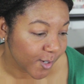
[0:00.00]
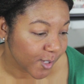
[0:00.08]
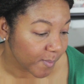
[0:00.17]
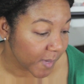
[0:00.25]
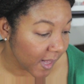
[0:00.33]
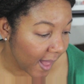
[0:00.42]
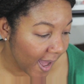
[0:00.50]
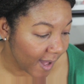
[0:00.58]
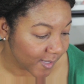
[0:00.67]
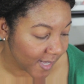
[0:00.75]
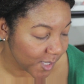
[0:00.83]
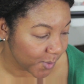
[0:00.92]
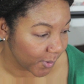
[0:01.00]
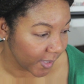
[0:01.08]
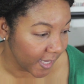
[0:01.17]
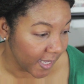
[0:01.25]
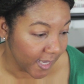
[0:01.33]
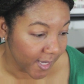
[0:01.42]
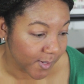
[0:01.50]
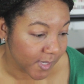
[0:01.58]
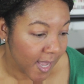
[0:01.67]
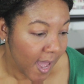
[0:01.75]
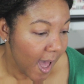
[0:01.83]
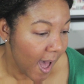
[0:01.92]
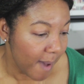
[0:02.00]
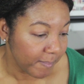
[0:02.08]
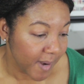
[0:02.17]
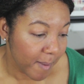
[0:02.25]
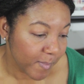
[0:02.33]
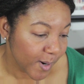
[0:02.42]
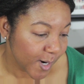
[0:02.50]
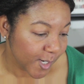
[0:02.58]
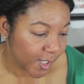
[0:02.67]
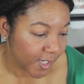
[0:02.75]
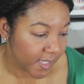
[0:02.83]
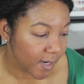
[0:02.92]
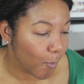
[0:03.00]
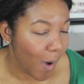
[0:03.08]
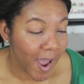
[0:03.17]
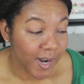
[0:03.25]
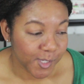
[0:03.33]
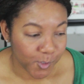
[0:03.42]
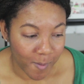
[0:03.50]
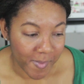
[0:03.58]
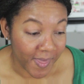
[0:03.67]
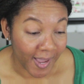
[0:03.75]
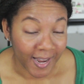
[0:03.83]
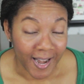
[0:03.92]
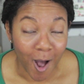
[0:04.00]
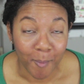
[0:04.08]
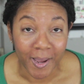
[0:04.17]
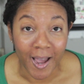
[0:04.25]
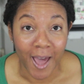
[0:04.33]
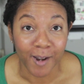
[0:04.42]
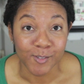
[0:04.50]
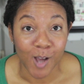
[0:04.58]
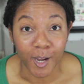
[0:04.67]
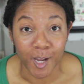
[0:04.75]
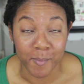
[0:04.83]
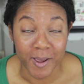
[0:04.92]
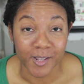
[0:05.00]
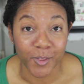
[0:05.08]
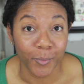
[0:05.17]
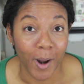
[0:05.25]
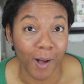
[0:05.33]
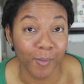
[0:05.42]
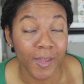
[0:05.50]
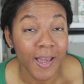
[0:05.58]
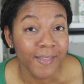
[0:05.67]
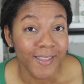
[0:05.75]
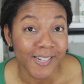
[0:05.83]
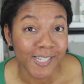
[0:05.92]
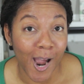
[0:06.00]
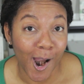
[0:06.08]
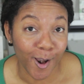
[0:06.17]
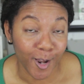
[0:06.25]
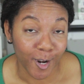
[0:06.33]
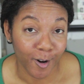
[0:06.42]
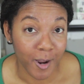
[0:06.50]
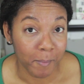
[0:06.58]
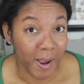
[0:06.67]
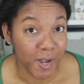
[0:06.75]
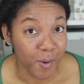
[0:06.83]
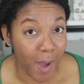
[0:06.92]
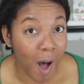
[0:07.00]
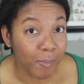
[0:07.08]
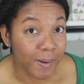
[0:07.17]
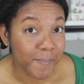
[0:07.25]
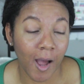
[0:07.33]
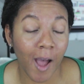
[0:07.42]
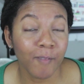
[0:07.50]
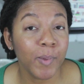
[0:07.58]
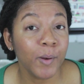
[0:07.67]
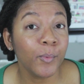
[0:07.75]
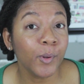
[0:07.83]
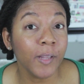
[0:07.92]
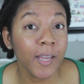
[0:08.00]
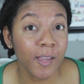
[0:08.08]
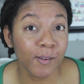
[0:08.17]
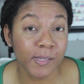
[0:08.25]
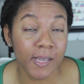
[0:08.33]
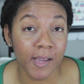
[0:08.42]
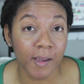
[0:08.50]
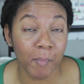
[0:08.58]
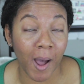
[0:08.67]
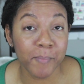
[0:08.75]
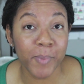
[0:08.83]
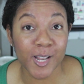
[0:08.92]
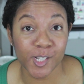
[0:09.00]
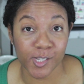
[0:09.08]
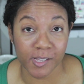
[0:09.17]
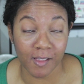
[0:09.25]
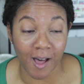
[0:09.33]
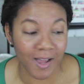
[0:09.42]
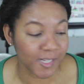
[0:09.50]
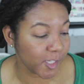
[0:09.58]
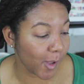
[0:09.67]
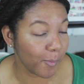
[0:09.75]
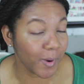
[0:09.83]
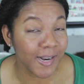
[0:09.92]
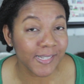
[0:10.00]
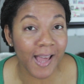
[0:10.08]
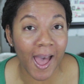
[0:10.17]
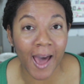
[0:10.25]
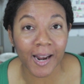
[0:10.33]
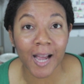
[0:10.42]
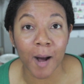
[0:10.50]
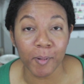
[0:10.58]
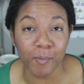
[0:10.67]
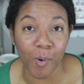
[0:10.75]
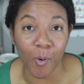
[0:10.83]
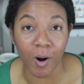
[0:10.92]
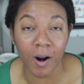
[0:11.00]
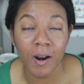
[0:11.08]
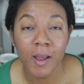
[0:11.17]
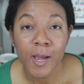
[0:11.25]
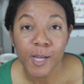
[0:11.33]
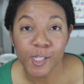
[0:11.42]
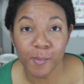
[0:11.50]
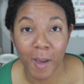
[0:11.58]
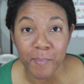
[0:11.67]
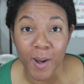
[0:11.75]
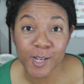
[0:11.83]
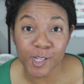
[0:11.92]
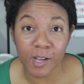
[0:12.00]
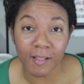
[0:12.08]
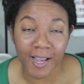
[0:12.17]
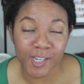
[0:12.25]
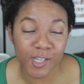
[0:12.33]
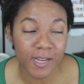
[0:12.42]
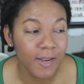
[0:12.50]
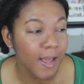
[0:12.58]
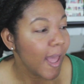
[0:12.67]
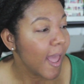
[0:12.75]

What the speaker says: there's some clouds. That's really cute. Numbers, just a wide assortment that can help me kind of document throughout the entire year in my new album. I've been really using my punches a lot, and so I wanted to add a couple more to my punch collection,